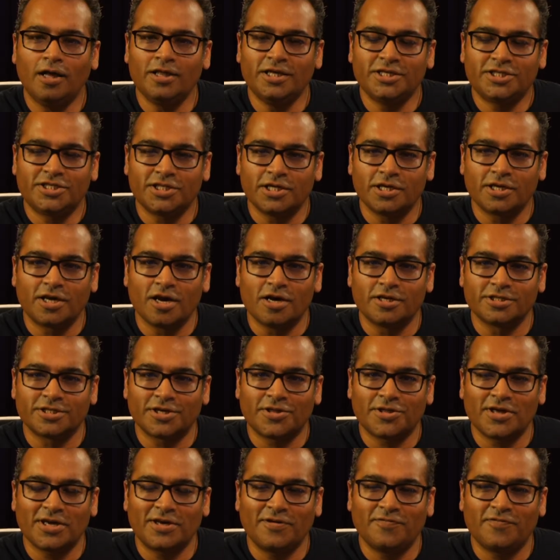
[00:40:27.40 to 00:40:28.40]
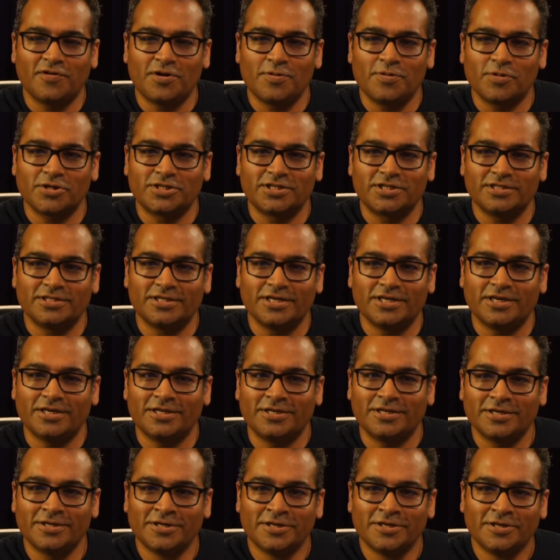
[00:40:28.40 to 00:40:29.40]
Alicia Garza, thank you very much
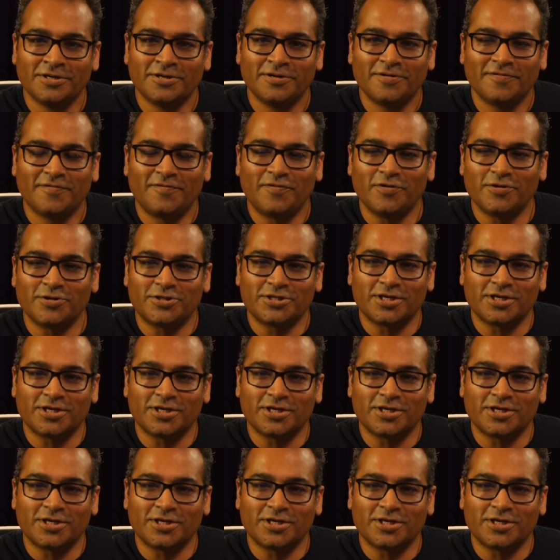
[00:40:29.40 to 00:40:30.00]
indeed for your